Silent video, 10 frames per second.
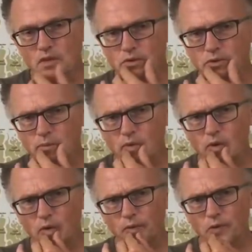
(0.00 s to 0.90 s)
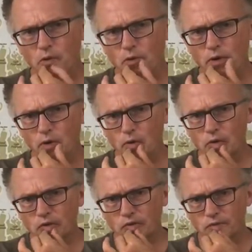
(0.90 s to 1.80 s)
there's something called the
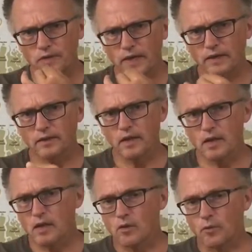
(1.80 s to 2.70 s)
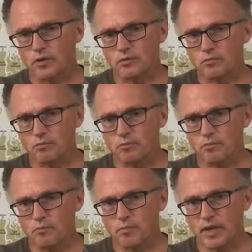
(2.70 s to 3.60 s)
Coriolis effect, which
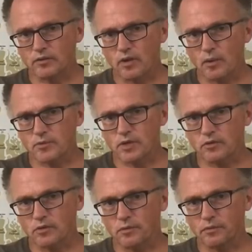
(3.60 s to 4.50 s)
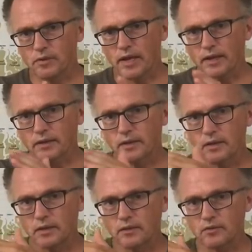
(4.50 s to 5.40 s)
makes objects deflect
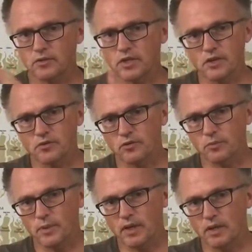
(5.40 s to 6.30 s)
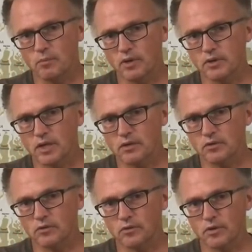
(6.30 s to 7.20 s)
doesn't change their speed, but it
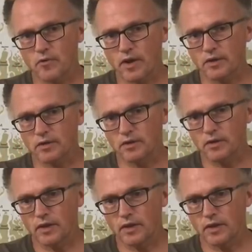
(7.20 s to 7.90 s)
changes their direction.